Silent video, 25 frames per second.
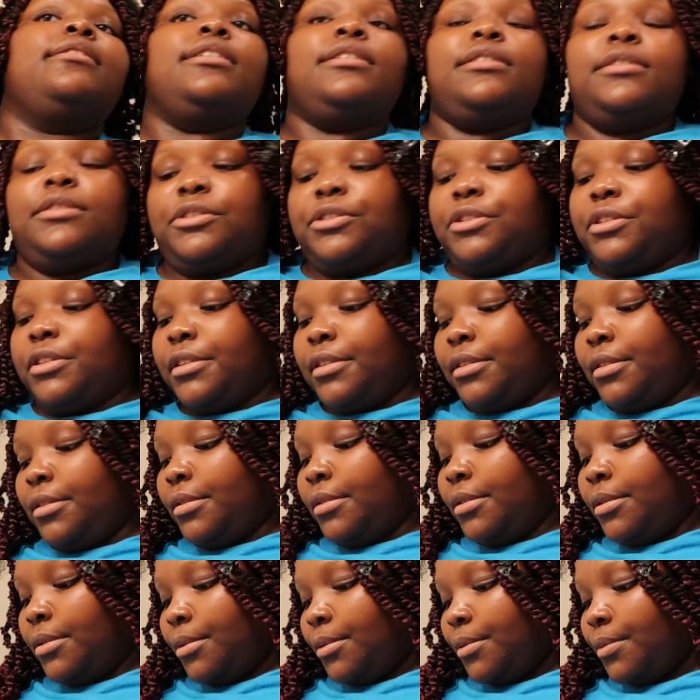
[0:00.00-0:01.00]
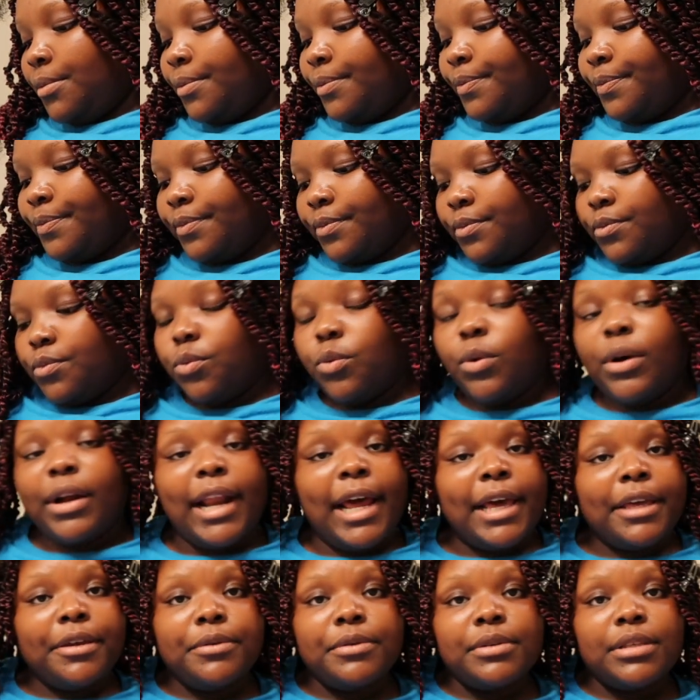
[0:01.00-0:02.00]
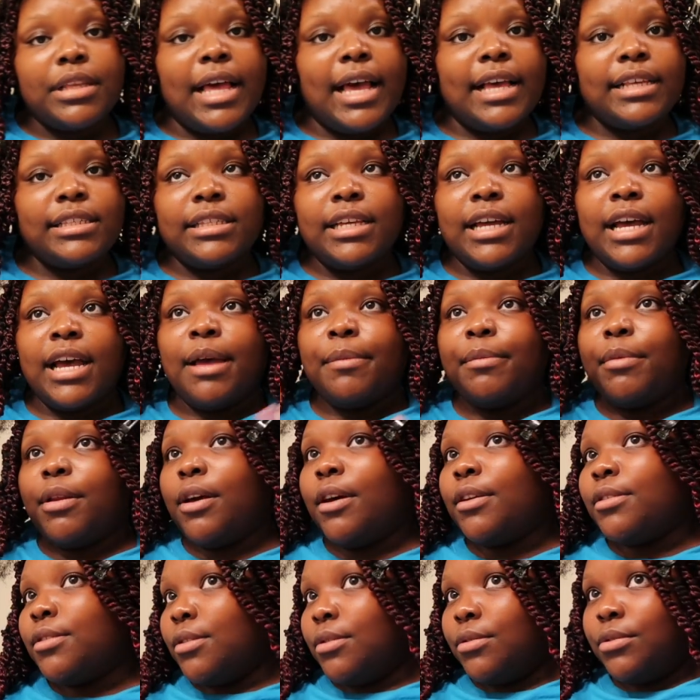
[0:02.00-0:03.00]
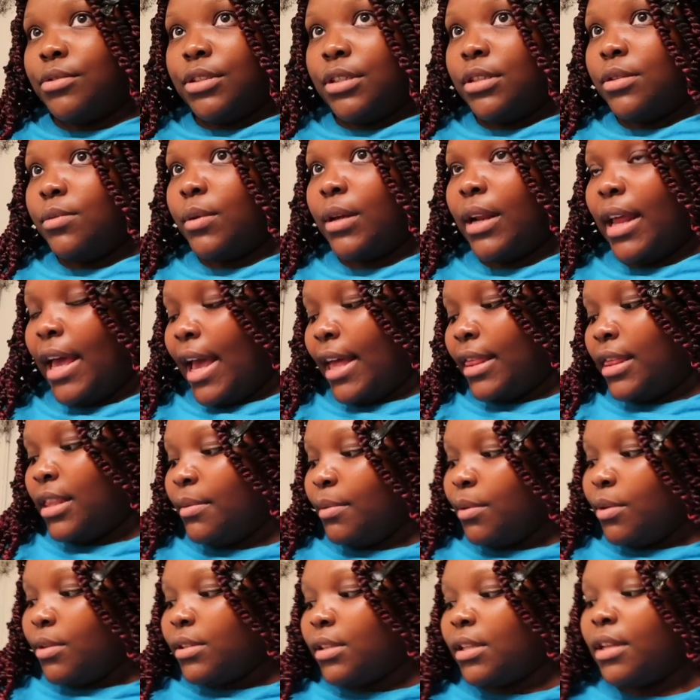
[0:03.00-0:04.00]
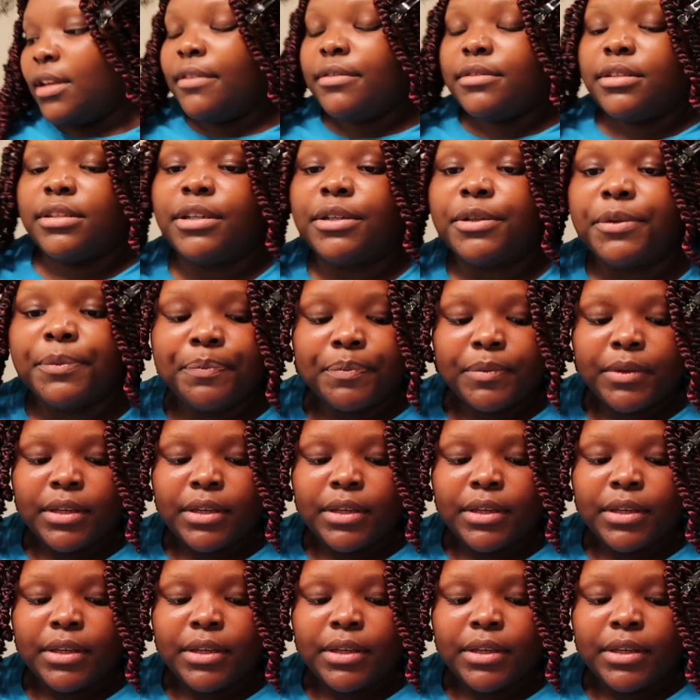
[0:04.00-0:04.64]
this is just what I used last time and also just what I have for most of. So